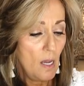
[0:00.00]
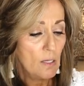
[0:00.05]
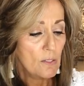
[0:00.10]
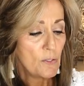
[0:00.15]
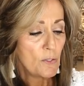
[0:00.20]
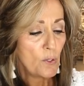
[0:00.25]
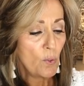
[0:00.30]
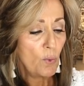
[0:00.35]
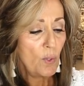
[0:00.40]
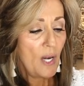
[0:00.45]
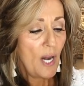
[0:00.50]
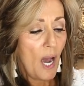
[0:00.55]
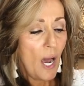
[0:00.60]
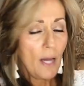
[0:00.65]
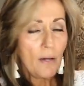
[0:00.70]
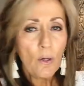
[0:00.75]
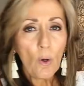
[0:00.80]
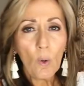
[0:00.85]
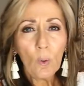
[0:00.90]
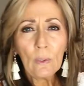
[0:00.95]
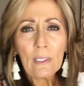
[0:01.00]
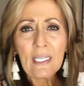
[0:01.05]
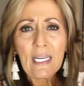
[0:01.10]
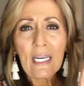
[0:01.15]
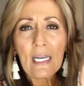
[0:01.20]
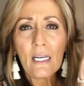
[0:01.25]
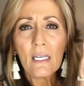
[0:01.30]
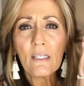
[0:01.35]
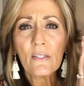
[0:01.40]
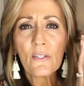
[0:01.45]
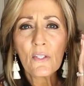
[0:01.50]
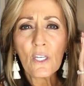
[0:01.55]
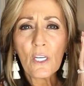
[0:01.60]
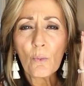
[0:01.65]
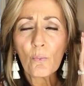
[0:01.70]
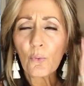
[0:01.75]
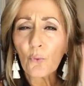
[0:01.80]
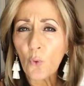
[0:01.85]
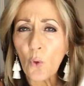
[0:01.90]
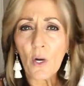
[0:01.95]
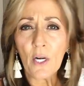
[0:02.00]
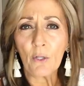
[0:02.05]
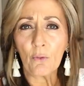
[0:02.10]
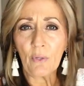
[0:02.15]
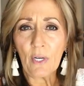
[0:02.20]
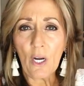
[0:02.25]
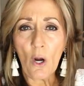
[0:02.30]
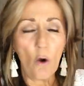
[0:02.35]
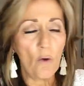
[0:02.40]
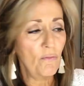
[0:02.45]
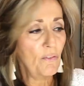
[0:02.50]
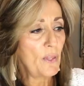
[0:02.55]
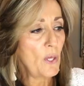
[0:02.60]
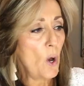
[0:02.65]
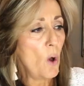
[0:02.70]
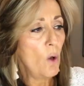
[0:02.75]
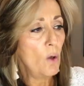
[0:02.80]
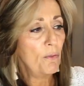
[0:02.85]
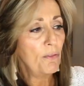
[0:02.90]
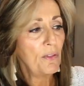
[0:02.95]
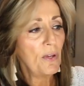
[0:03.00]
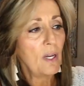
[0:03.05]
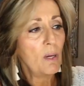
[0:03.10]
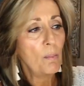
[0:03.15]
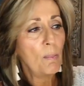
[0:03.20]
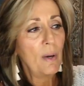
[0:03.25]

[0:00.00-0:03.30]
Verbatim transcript: So not only is the embroidery over the whole thing,